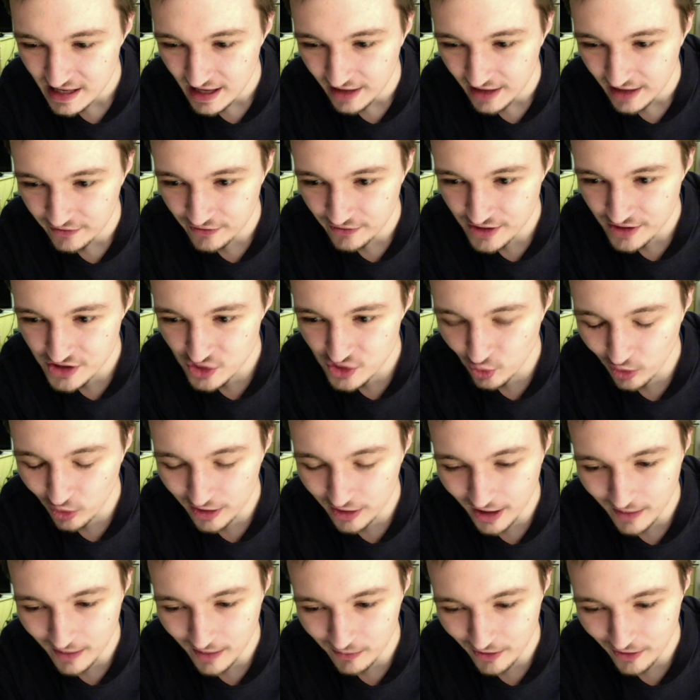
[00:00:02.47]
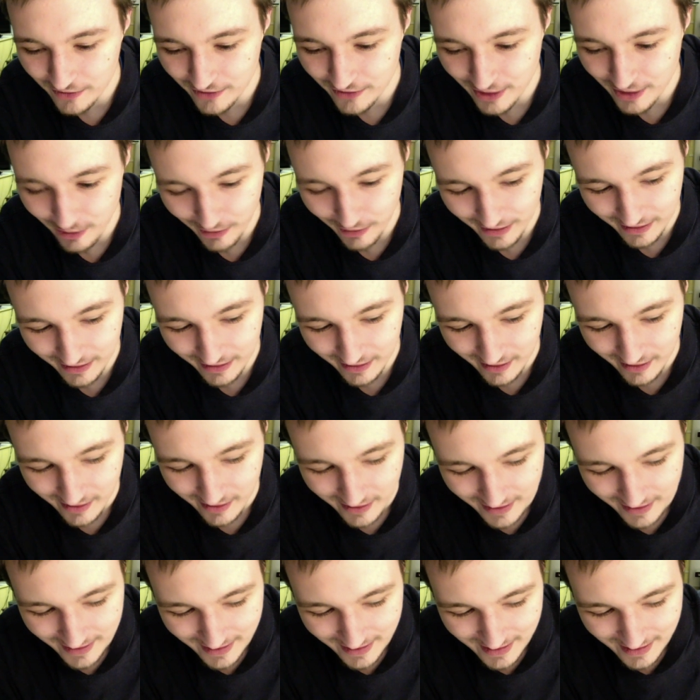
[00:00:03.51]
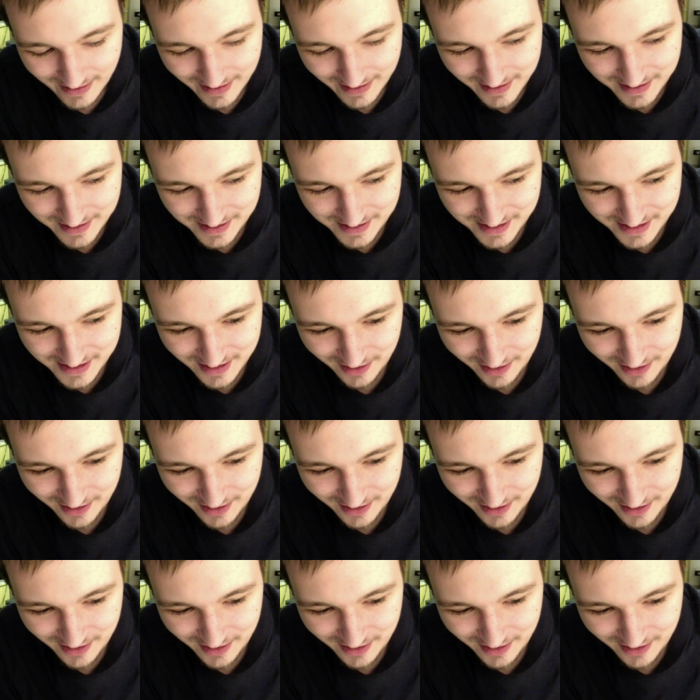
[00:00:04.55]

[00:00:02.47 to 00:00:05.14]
and this one I'm reviewing is